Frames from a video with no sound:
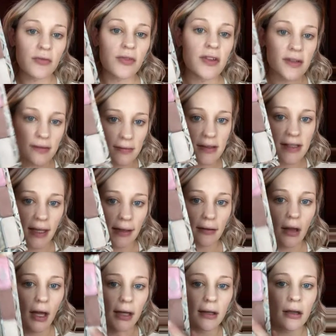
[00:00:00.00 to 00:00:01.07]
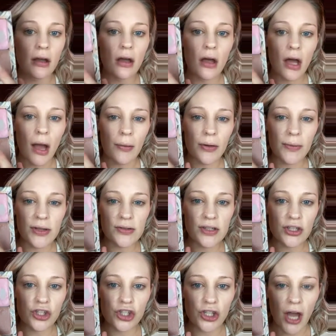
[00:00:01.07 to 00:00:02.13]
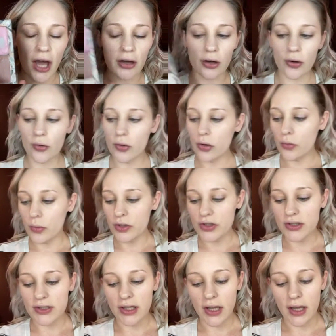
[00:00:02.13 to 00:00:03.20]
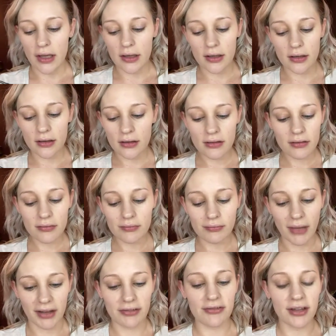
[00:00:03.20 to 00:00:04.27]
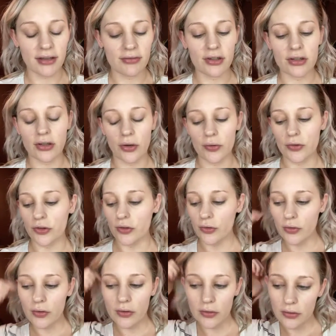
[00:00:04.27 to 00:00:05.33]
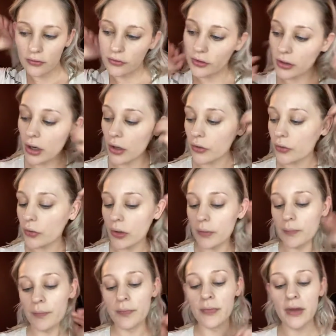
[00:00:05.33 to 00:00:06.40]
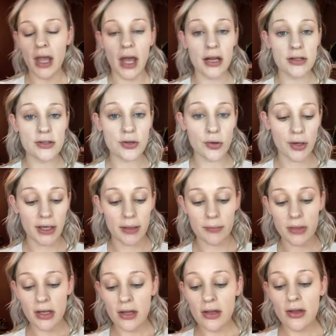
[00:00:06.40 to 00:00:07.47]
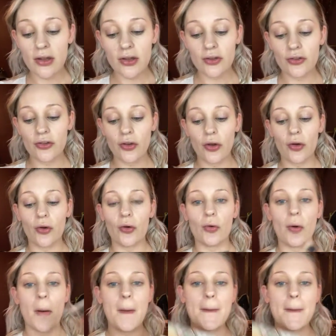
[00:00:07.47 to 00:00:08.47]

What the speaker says: the Saint line. I'm gonna be using Shadow, which is like my favorite go-to for contour, and it's cream, so